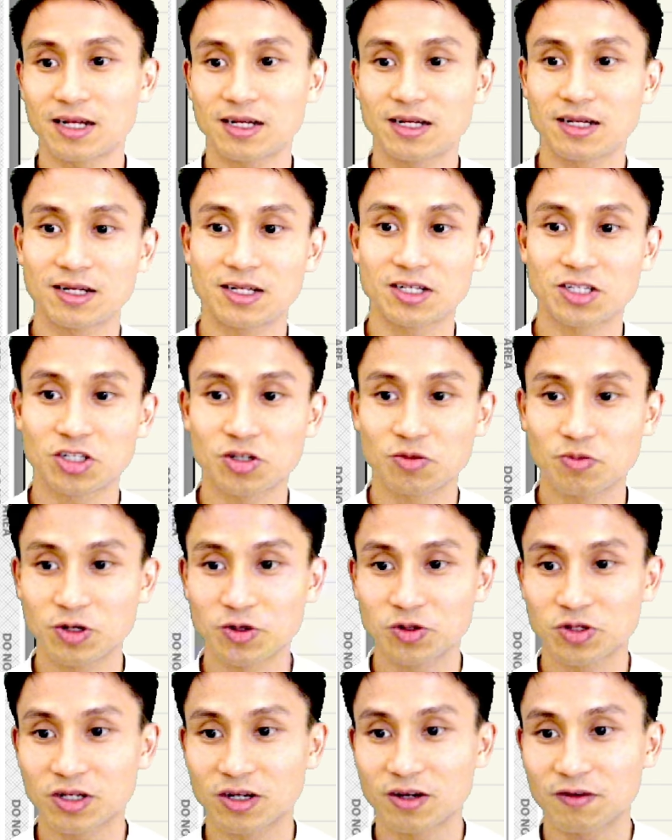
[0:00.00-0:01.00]
the
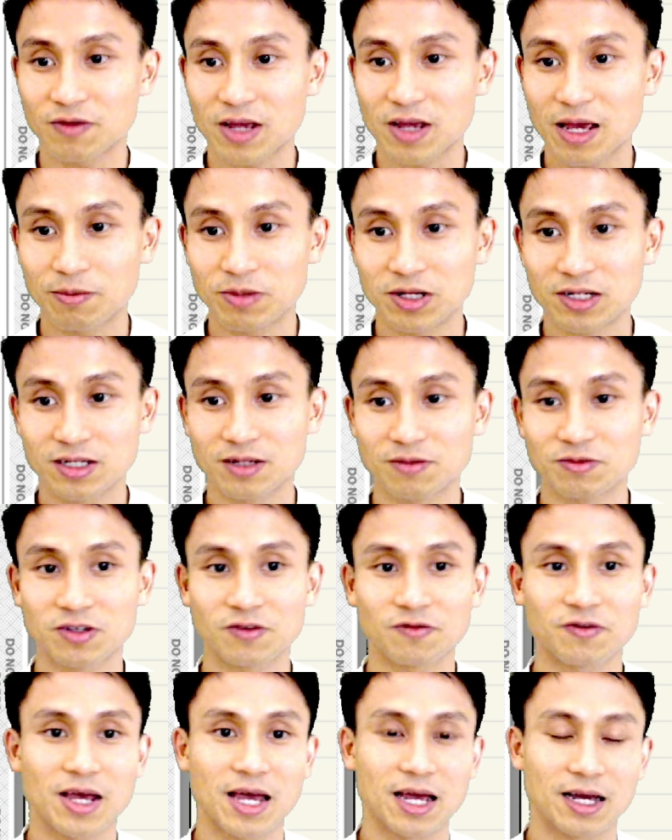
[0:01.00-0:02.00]
distribution of M in terms
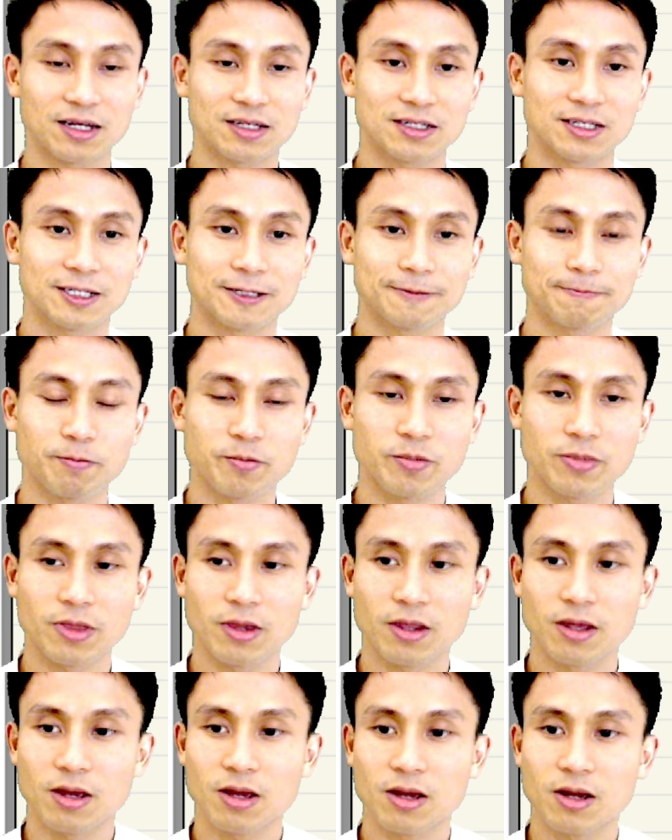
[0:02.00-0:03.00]
of X.
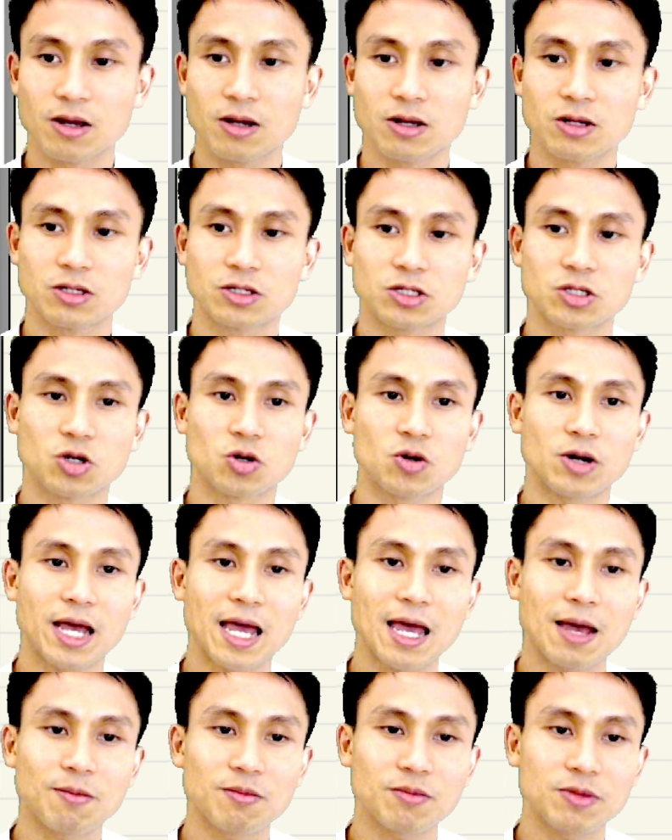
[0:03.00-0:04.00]
So
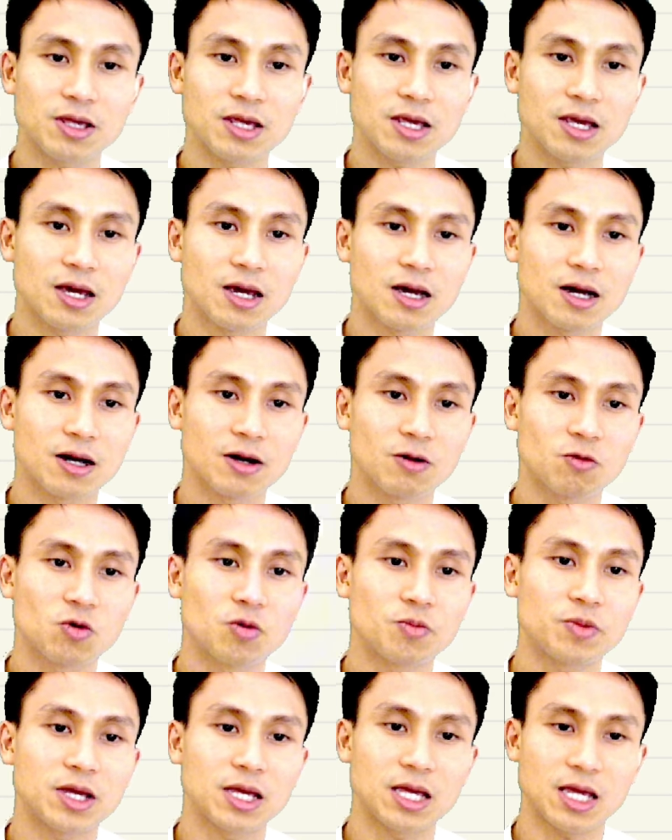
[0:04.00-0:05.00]
M here will
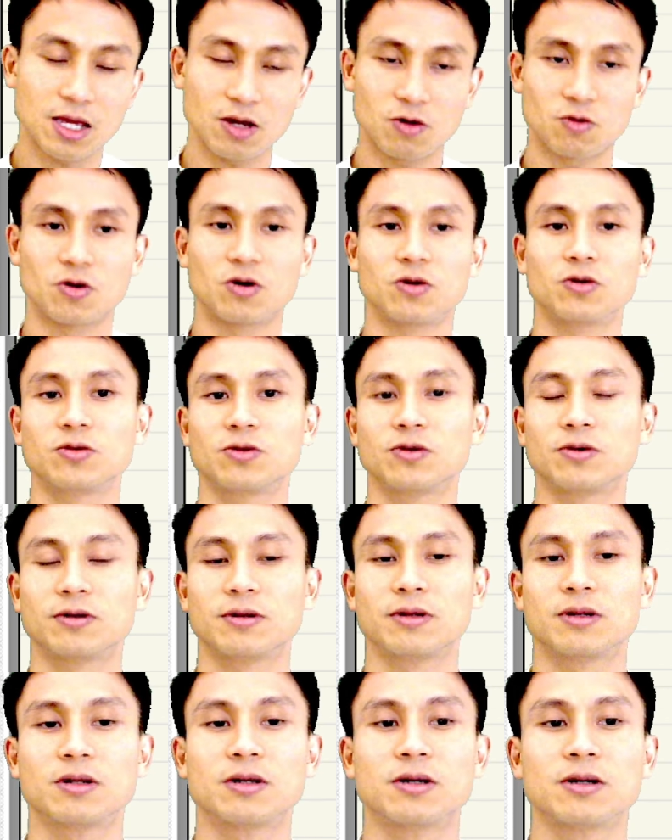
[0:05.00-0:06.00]
be equal,
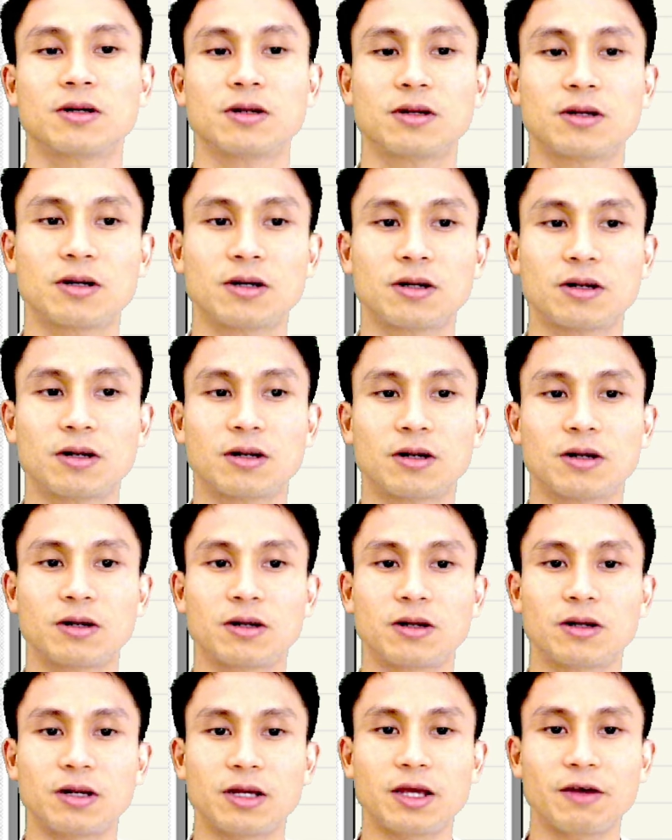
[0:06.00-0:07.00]

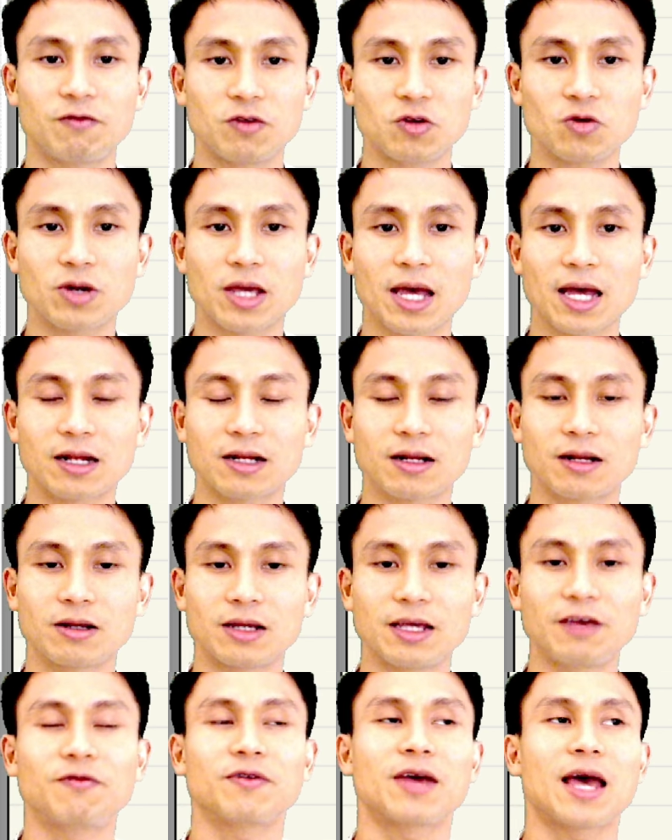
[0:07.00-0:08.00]

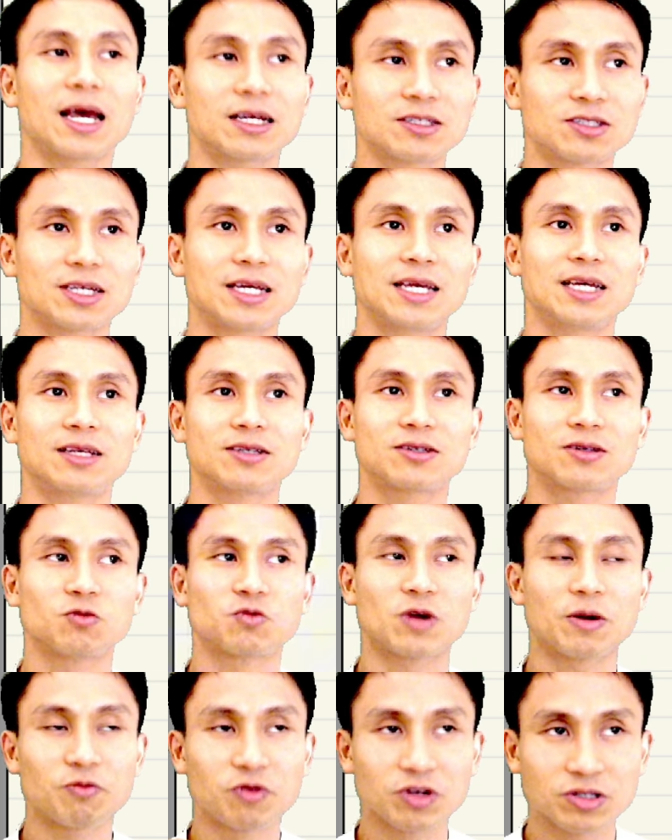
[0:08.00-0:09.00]
if X
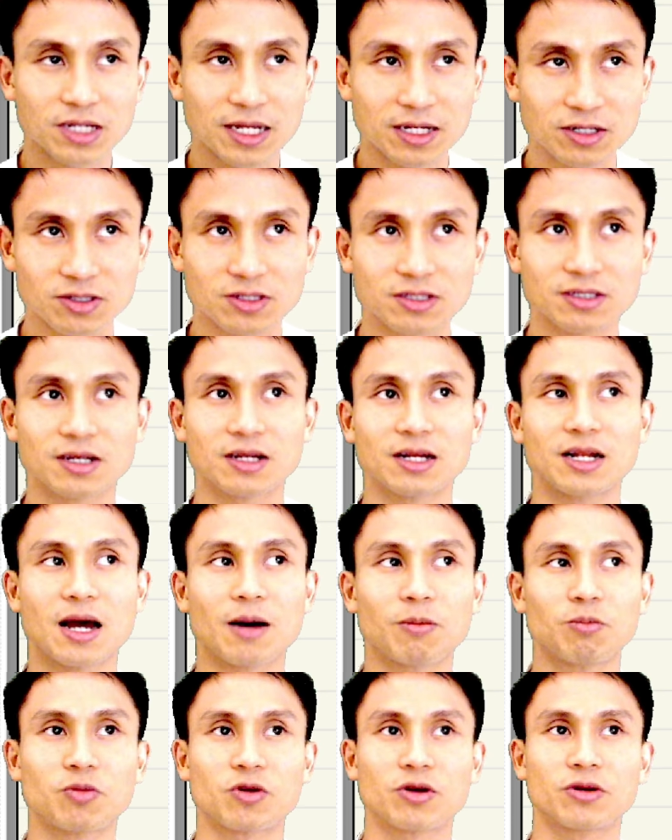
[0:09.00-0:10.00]
represents the
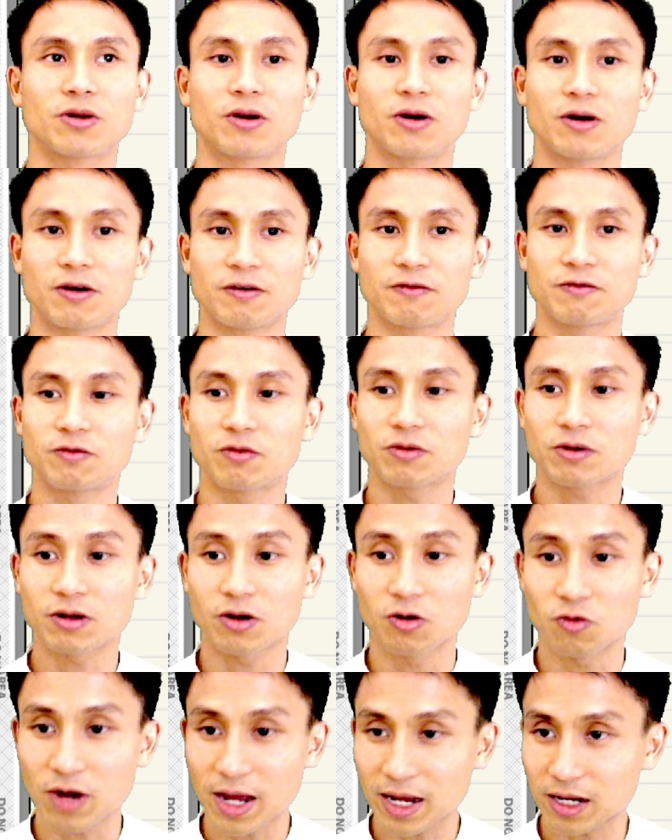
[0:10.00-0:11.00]
number of
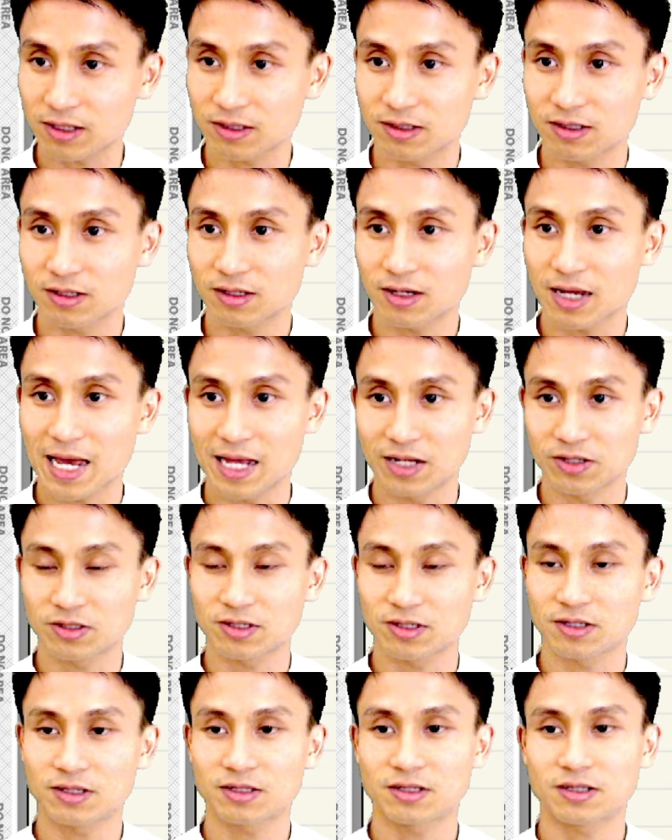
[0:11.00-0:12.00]
correct
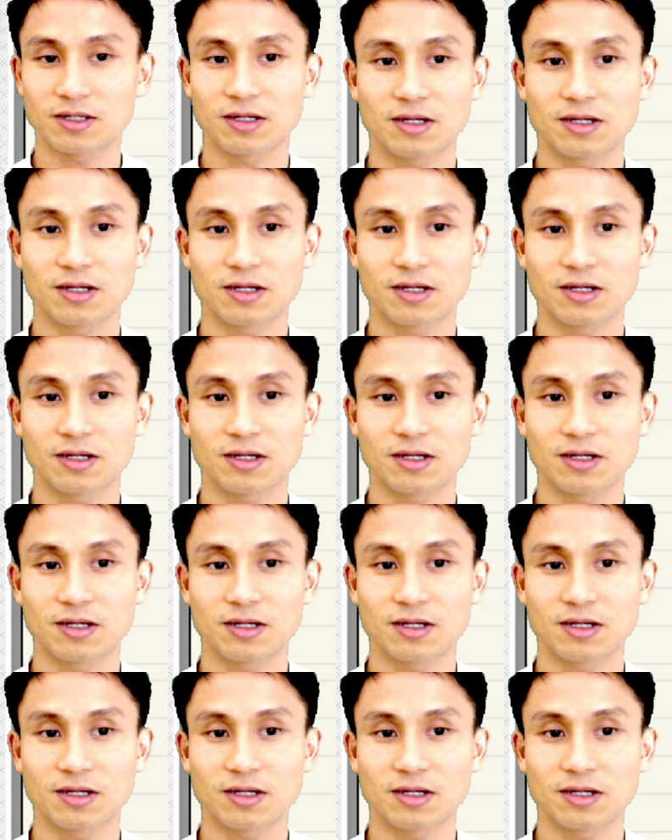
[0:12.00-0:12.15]
answers,